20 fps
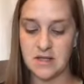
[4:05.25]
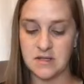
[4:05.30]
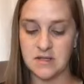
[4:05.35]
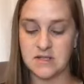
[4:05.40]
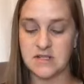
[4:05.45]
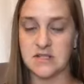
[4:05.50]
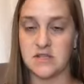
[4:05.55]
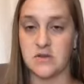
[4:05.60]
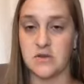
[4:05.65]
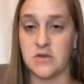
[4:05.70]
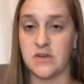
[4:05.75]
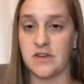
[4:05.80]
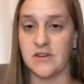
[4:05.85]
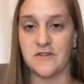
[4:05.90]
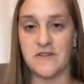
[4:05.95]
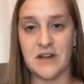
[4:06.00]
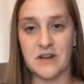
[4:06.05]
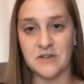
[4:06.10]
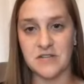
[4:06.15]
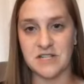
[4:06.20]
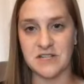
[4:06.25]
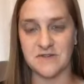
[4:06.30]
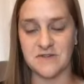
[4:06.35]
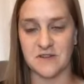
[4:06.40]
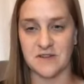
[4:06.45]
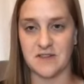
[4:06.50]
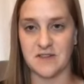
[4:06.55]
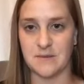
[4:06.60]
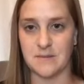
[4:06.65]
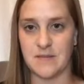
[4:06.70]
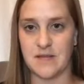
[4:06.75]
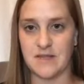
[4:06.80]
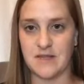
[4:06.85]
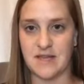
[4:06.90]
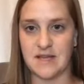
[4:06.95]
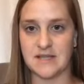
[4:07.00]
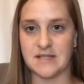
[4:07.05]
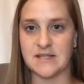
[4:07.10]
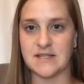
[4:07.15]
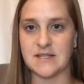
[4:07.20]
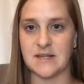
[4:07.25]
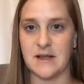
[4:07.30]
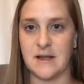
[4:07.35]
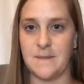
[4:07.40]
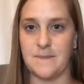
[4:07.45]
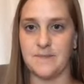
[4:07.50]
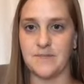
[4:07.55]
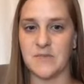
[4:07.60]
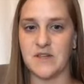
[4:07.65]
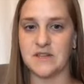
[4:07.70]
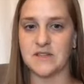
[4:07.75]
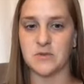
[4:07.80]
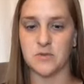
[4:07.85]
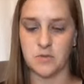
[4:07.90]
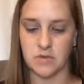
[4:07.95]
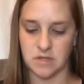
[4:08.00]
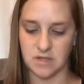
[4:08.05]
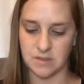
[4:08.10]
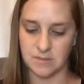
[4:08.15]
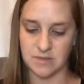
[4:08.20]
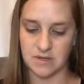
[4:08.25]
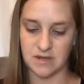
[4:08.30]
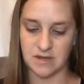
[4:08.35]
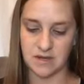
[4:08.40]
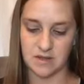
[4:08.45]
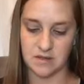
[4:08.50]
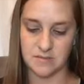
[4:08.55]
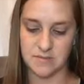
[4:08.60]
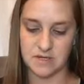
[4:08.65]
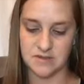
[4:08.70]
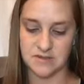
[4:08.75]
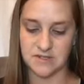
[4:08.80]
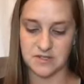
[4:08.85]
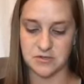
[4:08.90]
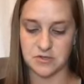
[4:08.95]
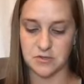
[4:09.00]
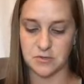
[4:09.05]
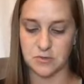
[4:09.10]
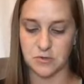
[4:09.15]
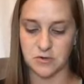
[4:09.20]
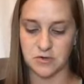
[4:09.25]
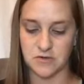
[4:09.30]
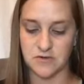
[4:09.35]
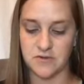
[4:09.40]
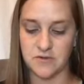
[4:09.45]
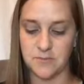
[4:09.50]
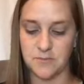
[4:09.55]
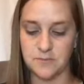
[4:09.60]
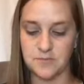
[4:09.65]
so you're vouching for them, and that's a really big element of social proof.